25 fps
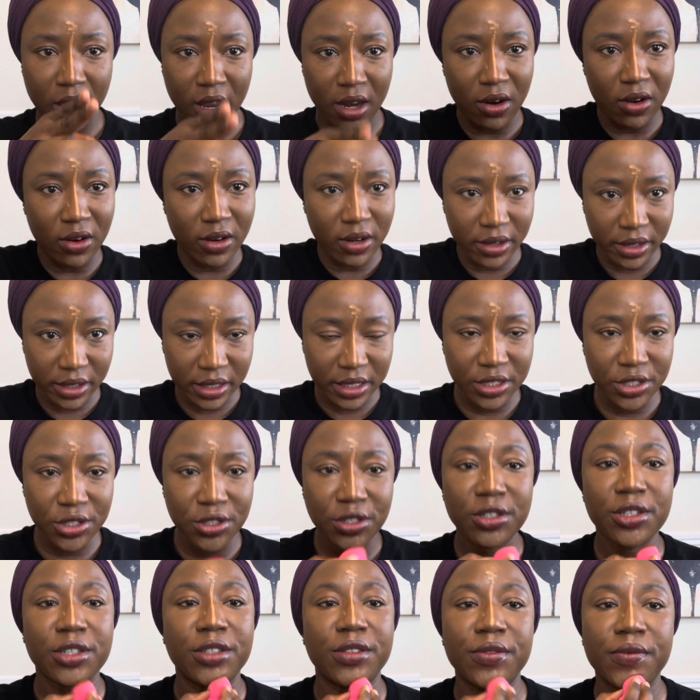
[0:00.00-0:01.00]
under his shirt.
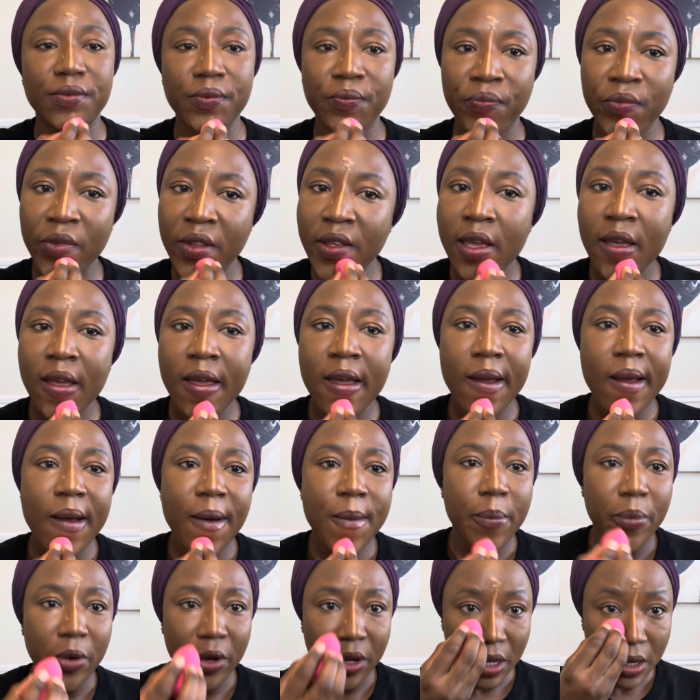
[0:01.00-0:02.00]
But
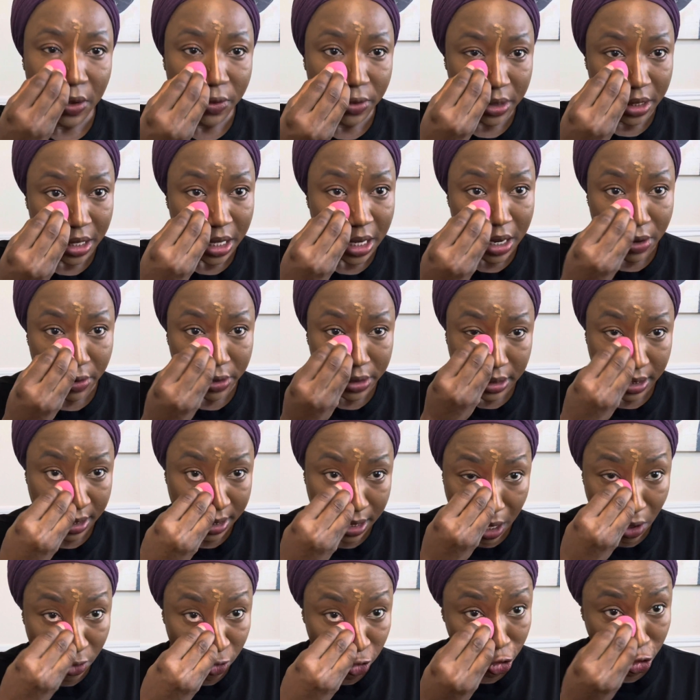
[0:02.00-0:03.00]
he was like, I'll
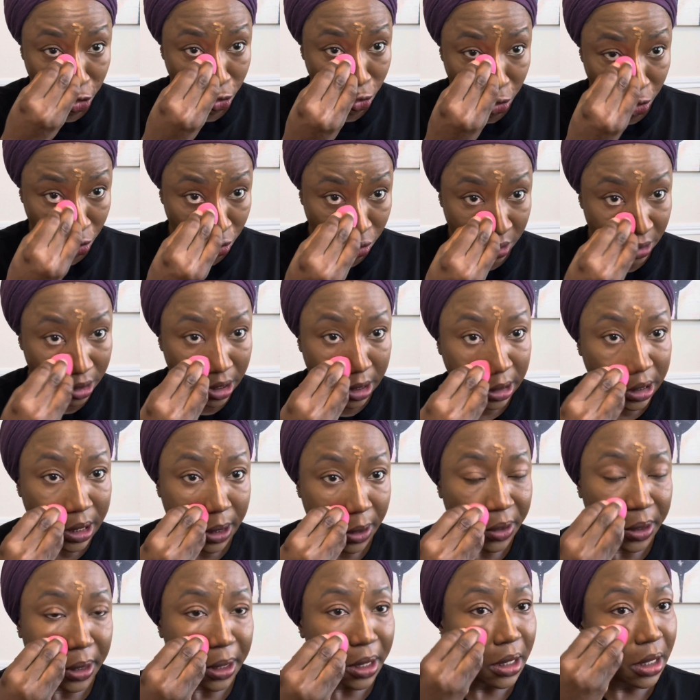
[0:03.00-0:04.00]
shoot you, get down.
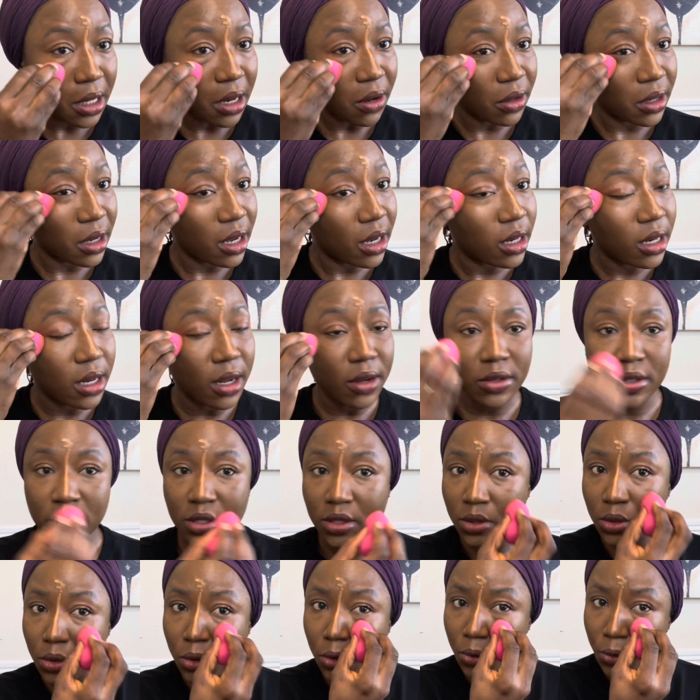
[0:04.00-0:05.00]
So
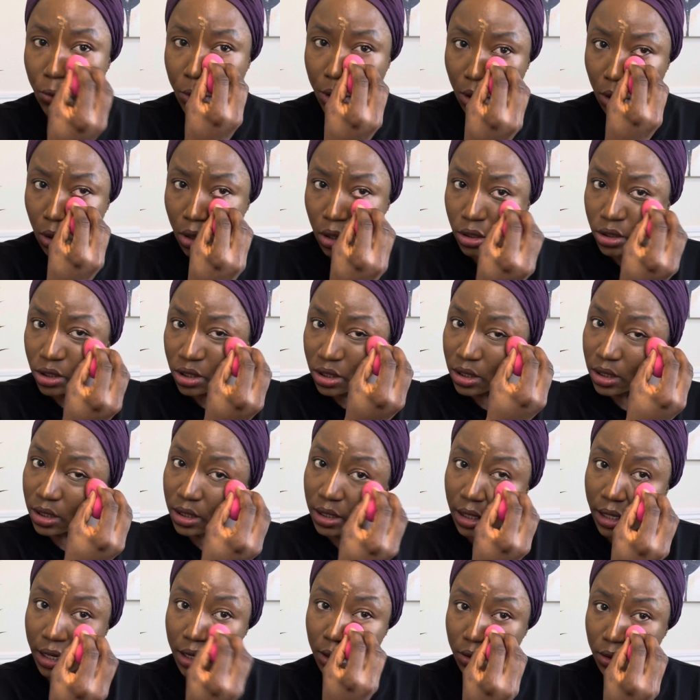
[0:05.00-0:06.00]
we all just laid
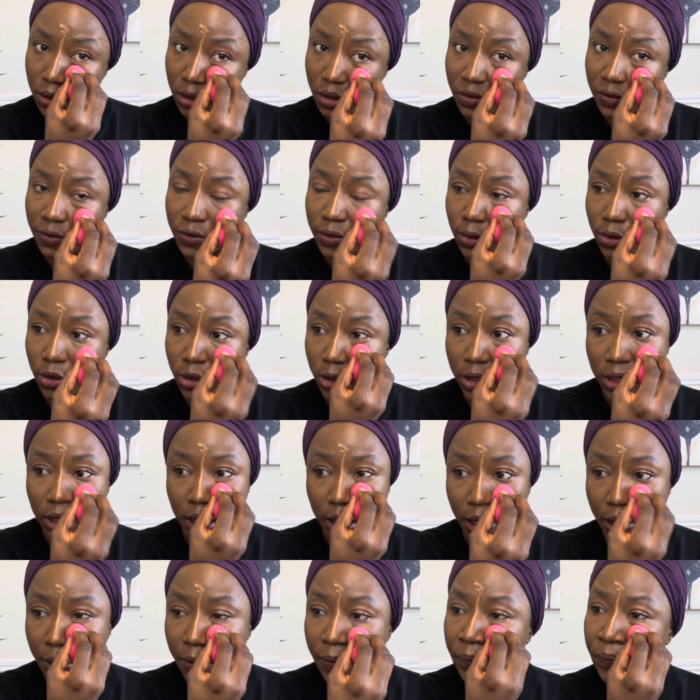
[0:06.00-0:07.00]
on the floor. Like,
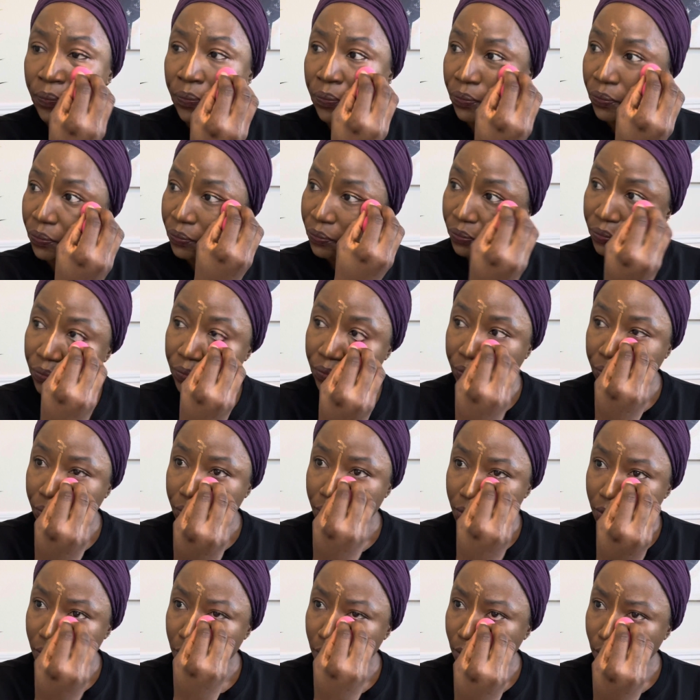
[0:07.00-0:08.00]

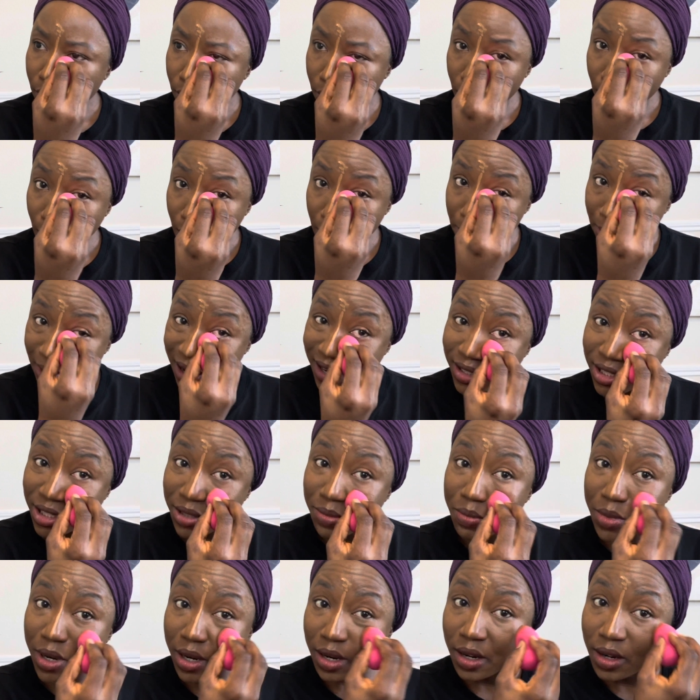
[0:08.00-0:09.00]
imagine
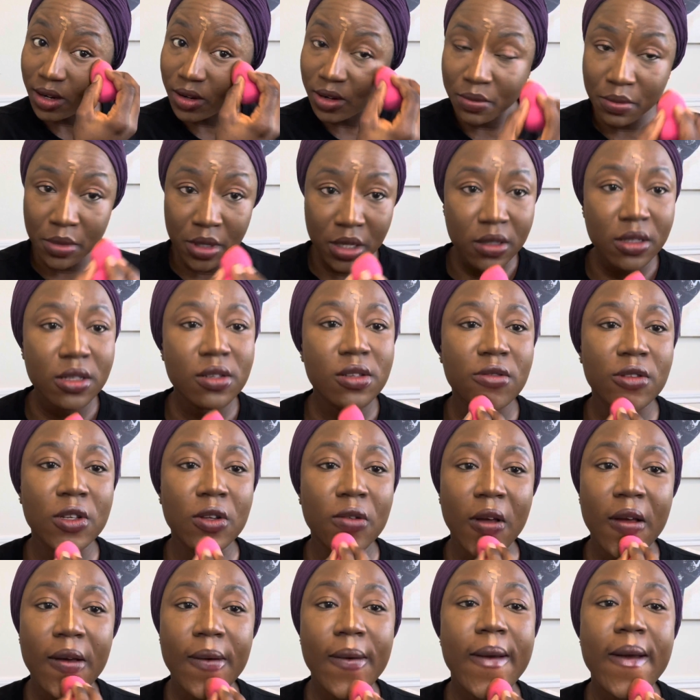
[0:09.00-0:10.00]
me coming to
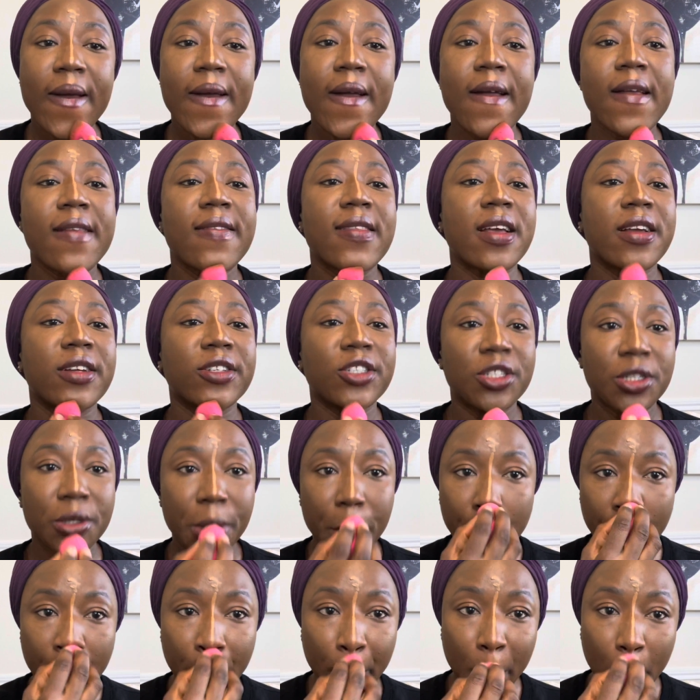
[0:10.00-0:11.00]

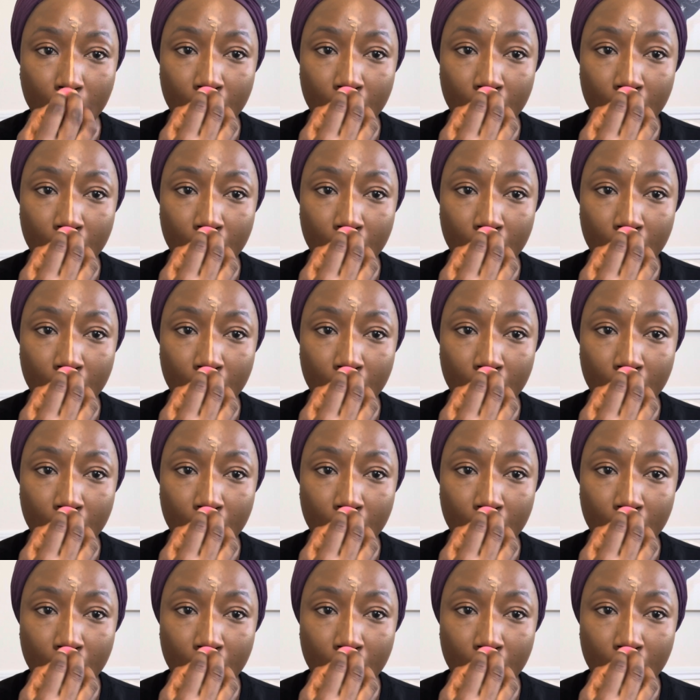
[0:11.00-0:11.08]
Nigeria